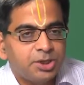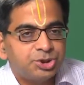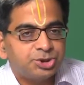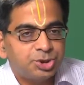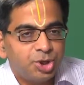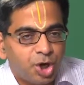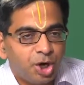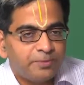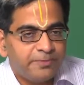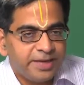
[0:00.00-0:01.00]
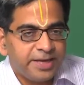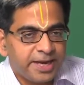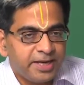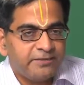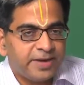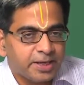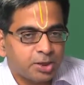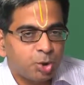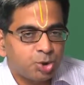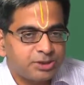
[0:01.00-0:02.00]
should not be anywhere
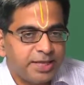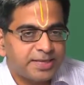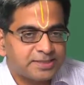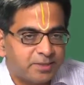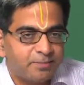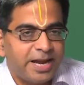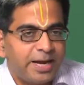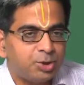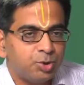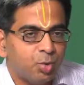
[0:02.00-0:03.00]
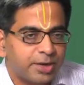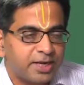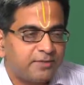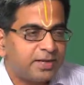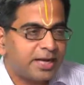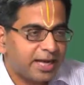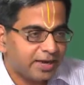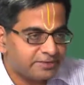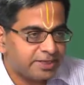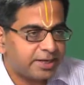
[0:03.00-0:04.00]
closely resembling to whatever I
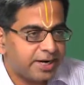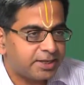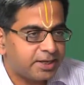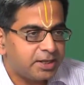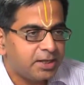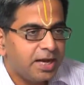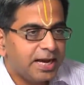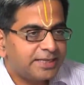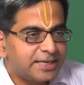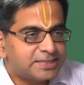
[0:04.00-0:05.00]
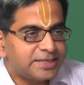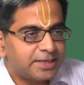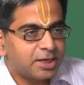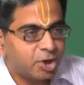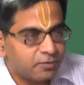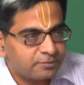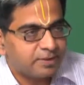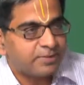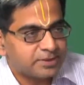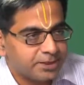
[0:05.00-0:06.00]
have generated and then sent along with
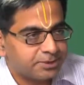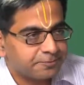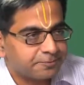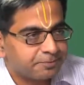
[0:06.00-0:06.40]
my message,